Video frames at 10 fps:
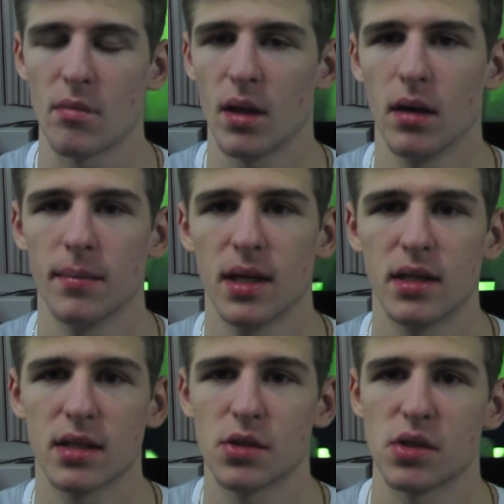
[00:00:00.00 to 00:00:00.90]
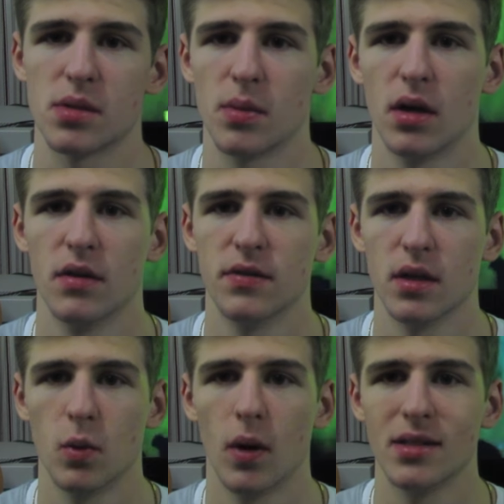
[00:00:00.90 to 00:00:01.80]
Um, I think this is more of
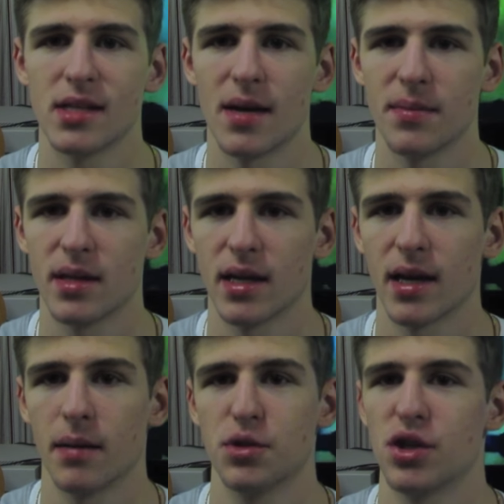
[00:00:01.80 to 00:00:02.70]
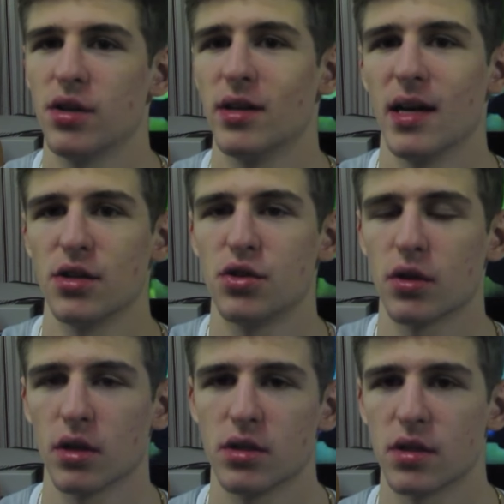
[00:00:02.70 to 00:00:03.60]
a one-time thing. I'm sure they're not too
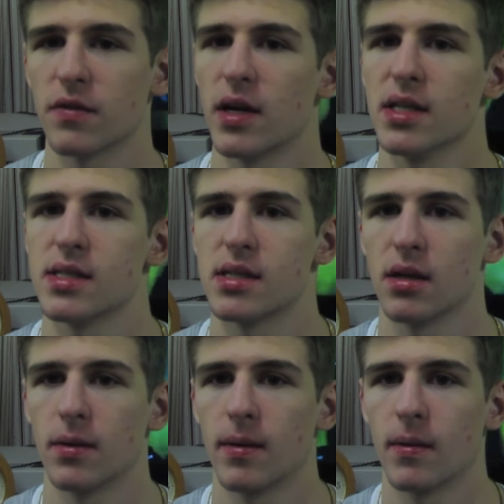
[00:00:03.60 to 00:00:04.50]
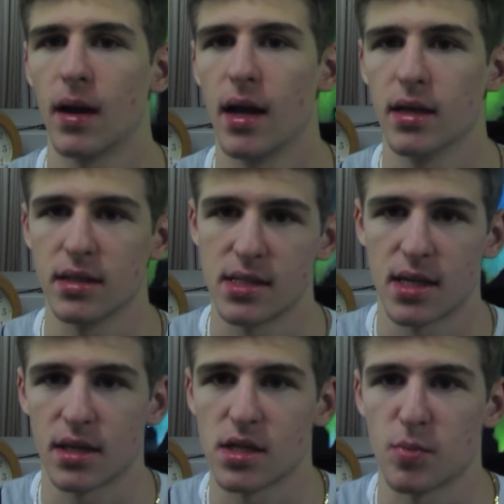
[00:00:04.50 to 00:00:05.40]
close of friends still, at least
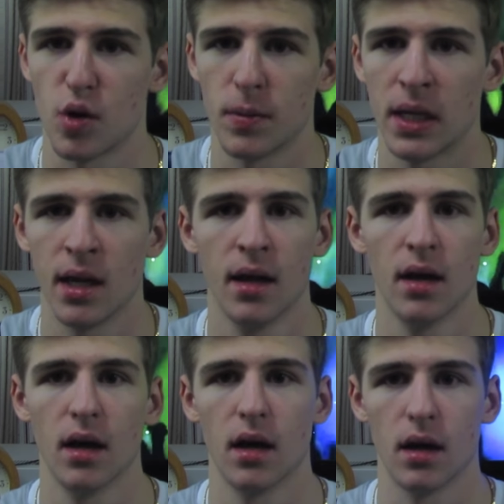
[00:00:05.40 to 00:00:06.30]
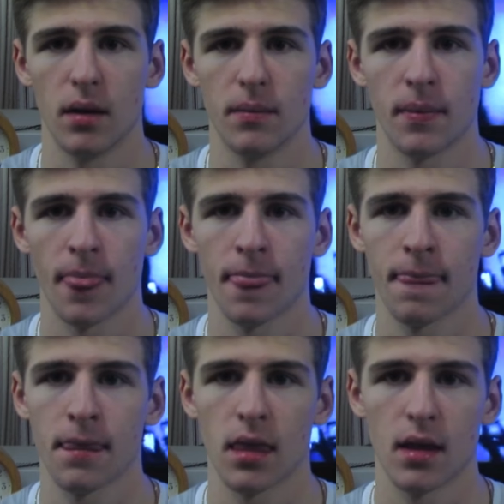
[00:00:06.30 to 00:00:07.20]
at this moment. Um,
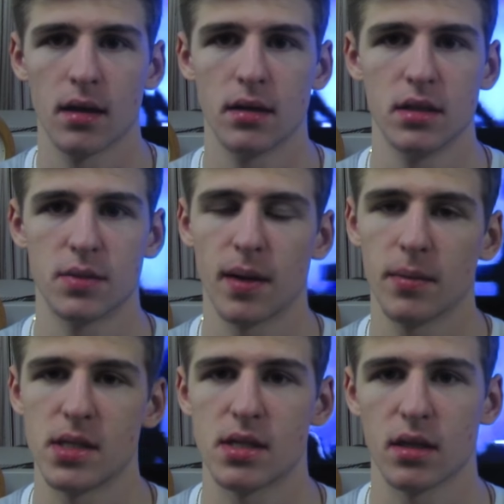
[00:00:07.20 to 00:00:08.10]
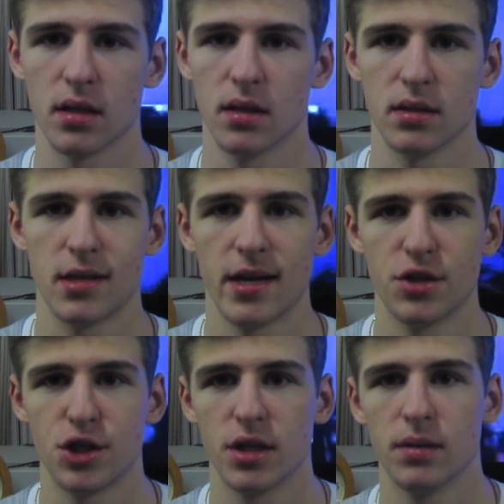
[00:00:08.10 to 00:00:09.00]
it's probably still a little
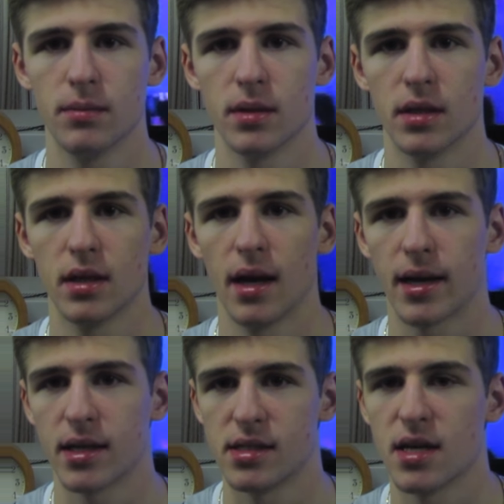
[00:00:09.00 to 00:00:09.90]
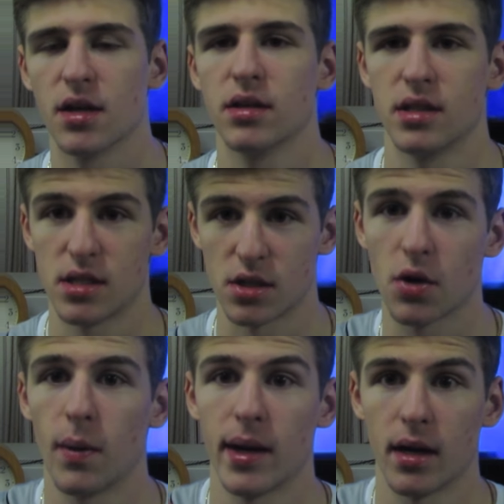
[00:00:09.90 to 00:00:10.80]
tension, but I can tell this is
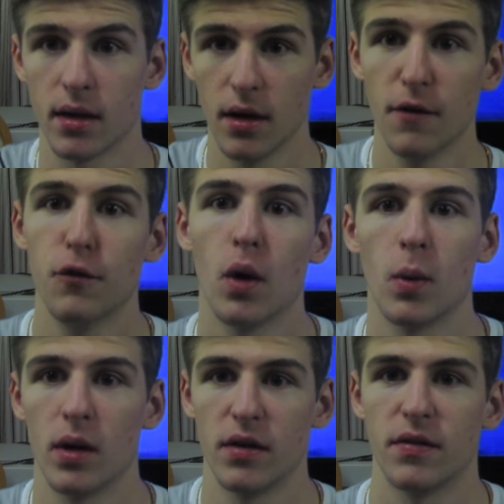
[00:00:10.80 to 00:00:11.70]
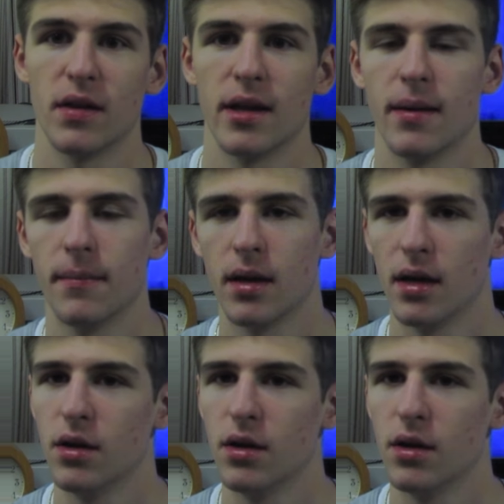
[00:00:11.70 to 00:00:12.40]
going forward for them.